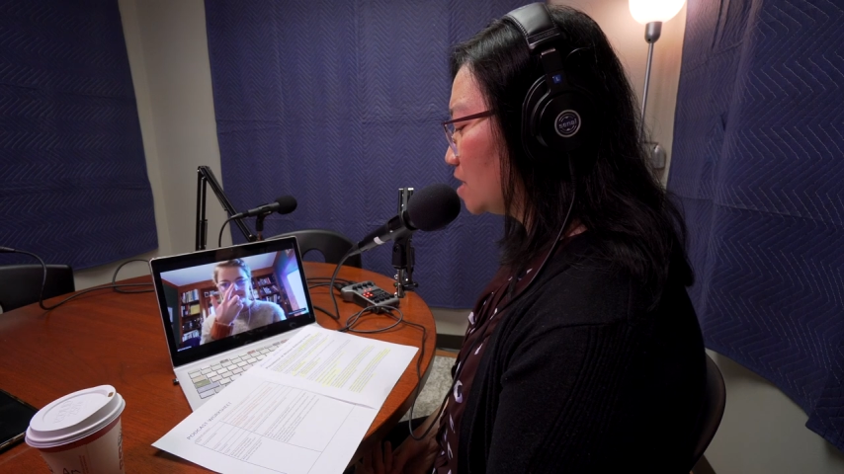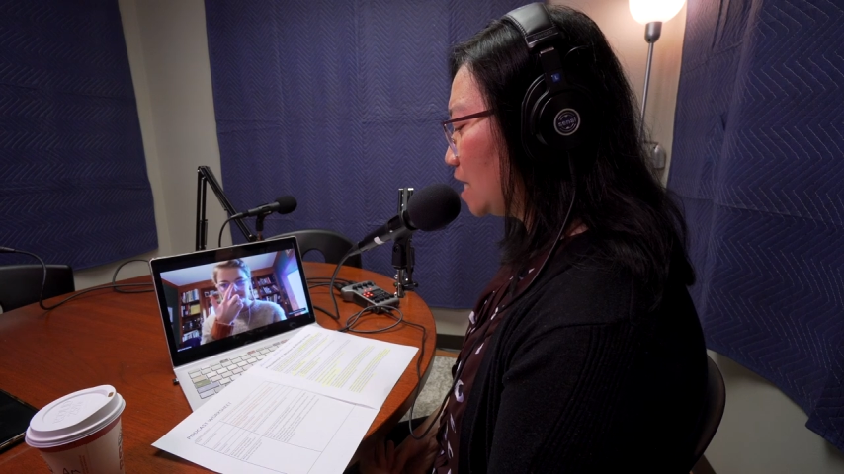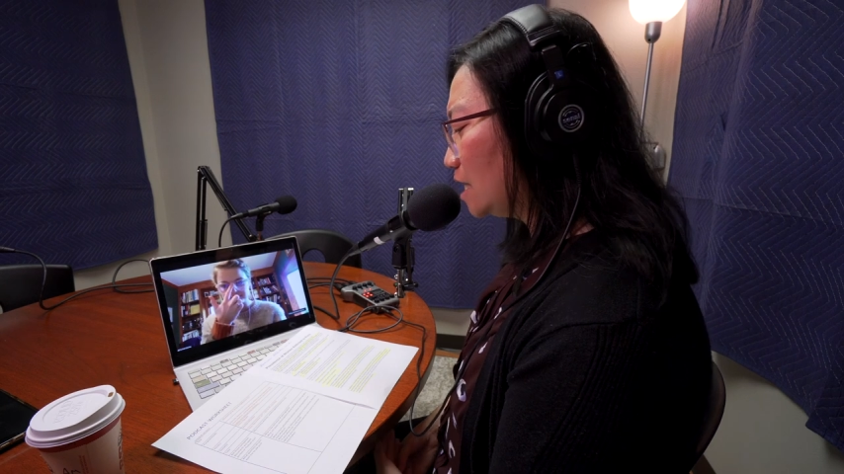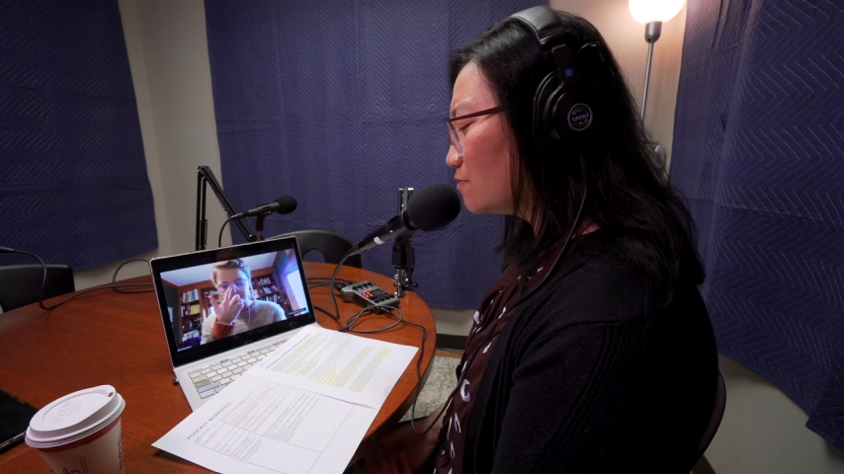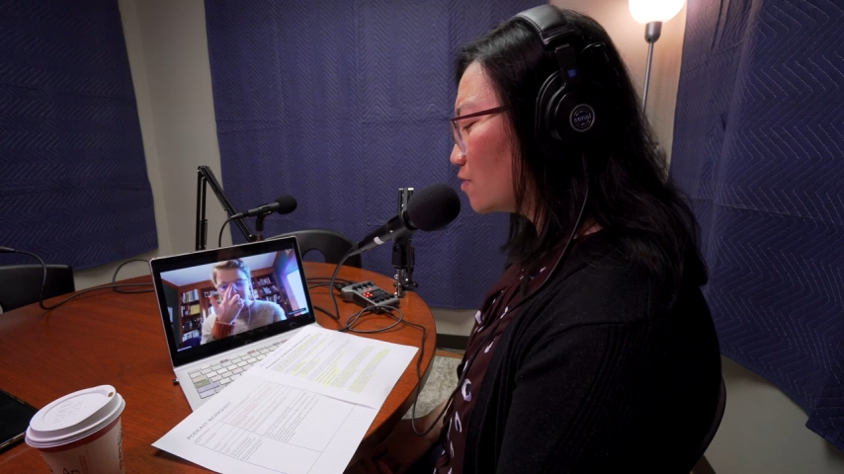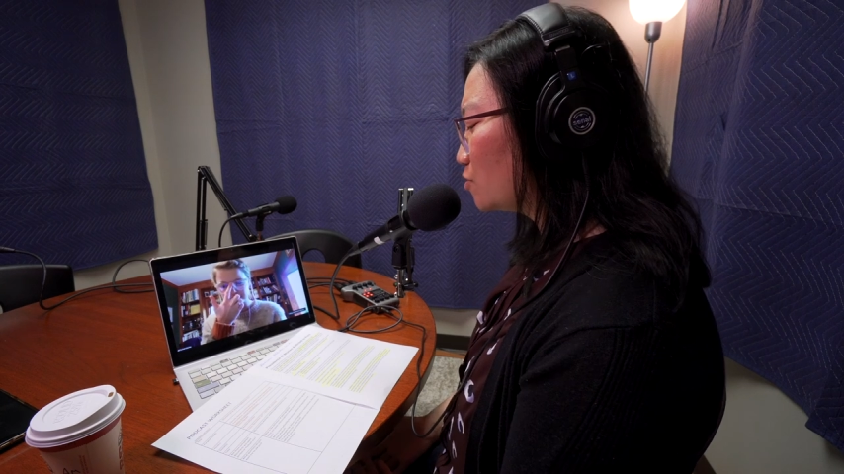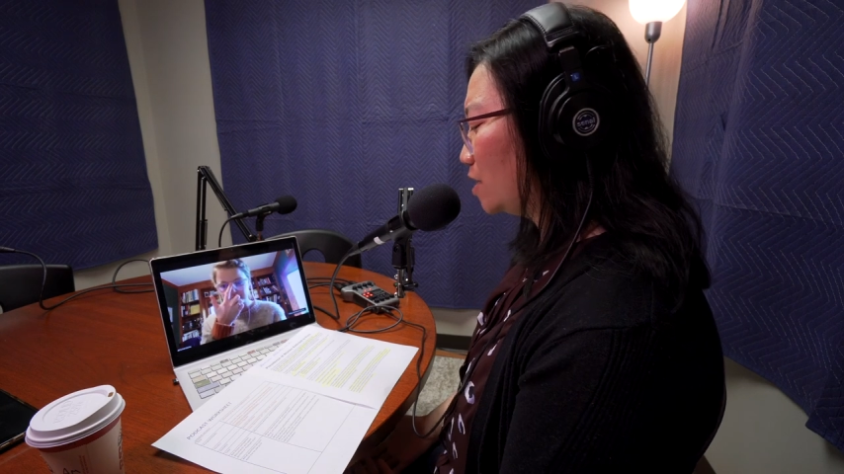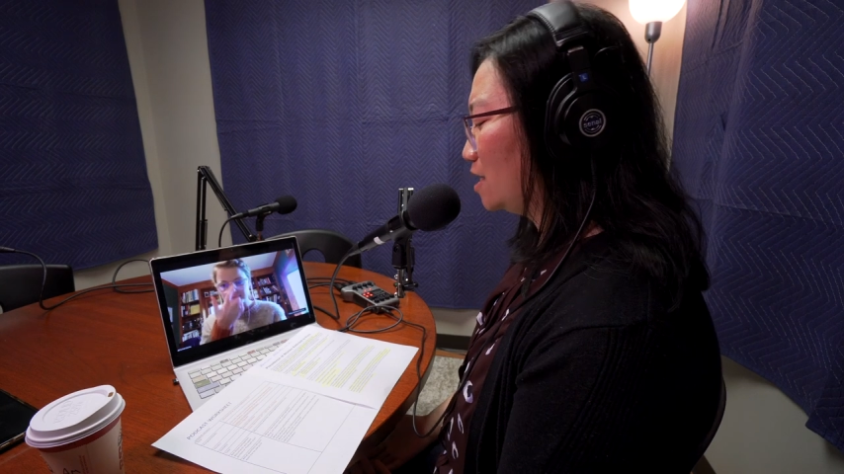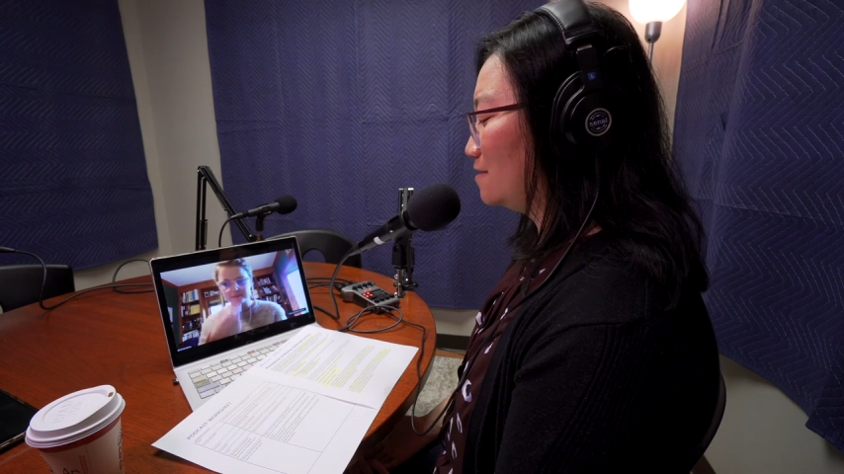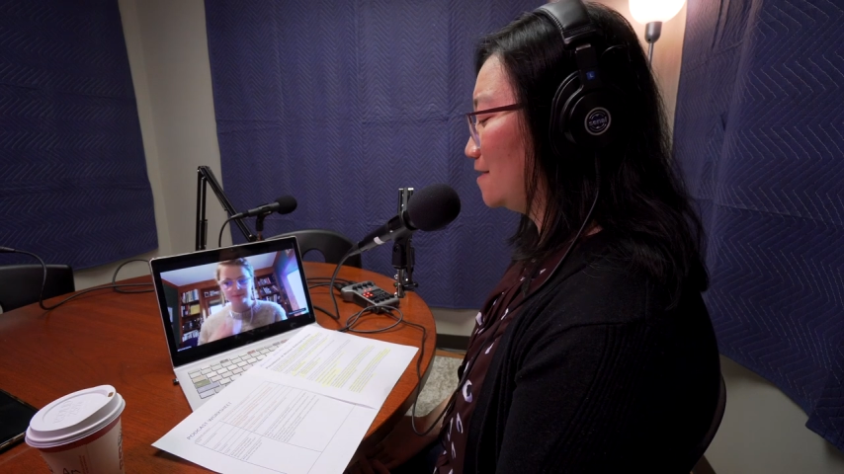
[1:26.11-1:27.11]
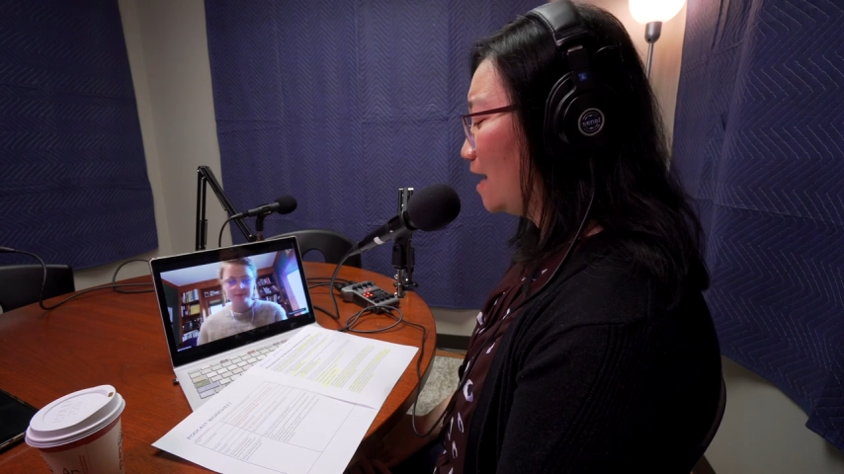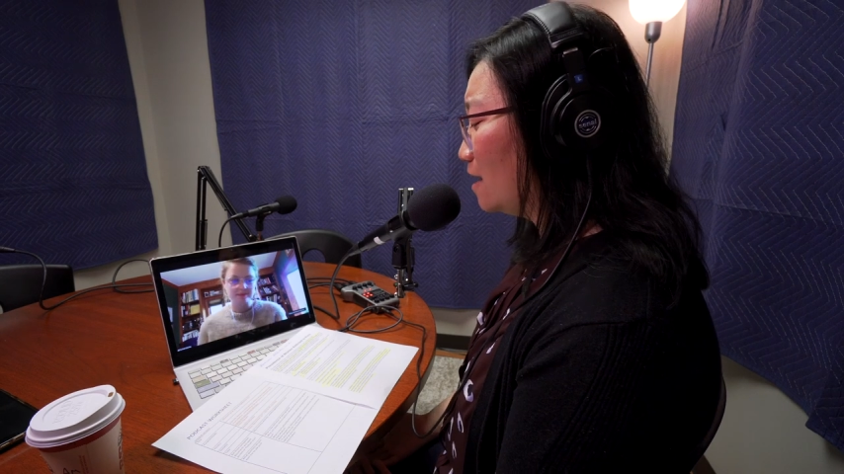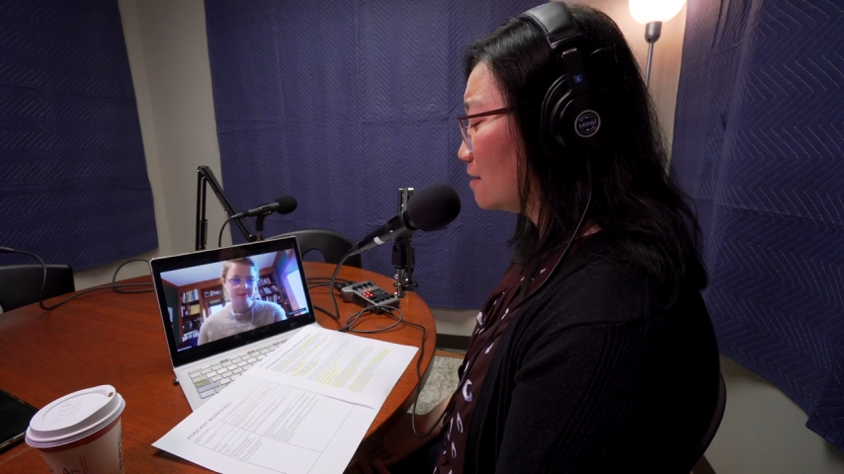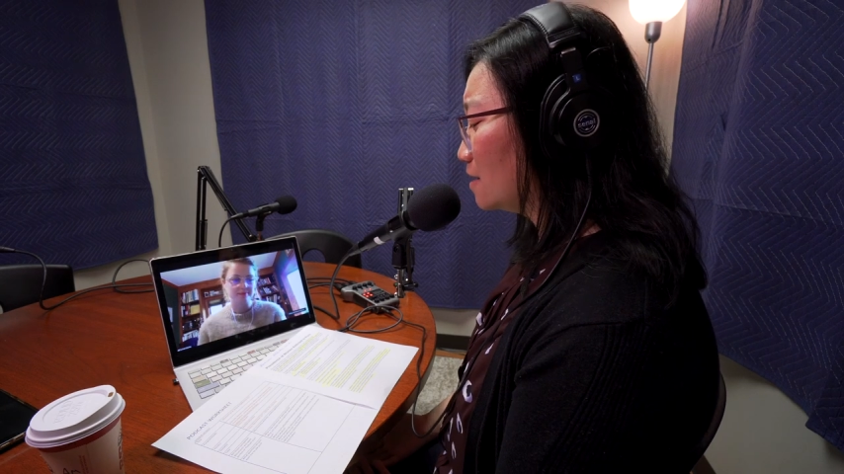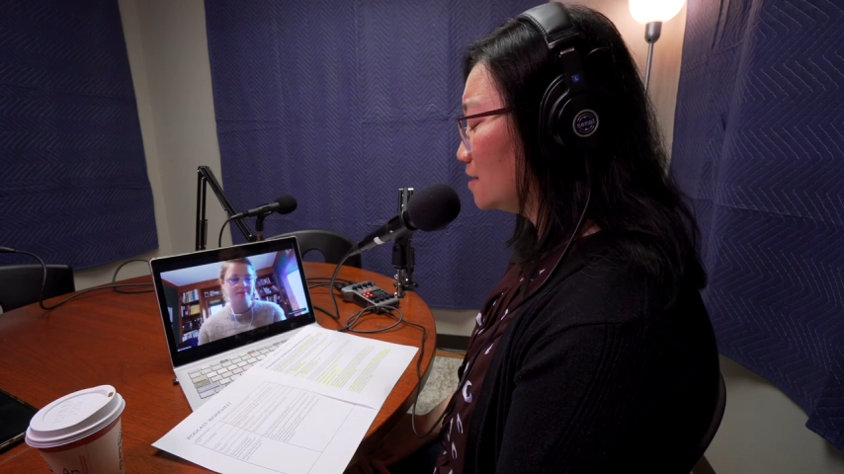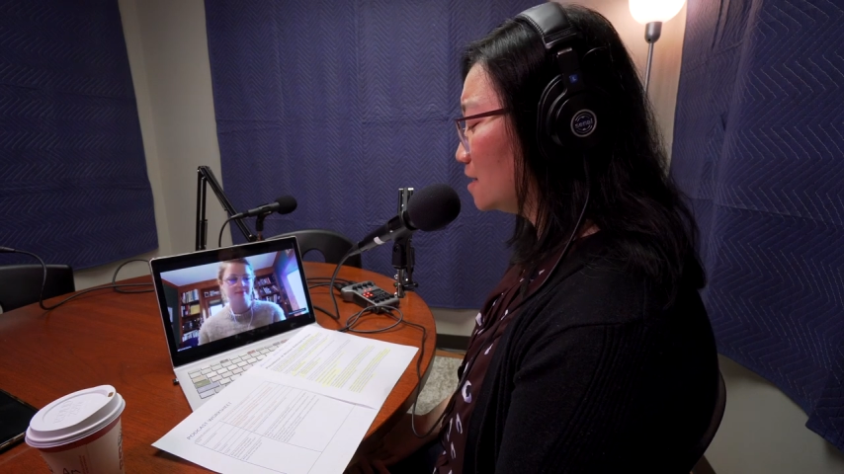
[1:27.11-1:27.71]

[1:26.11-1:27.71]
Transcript: thanks for joining us again.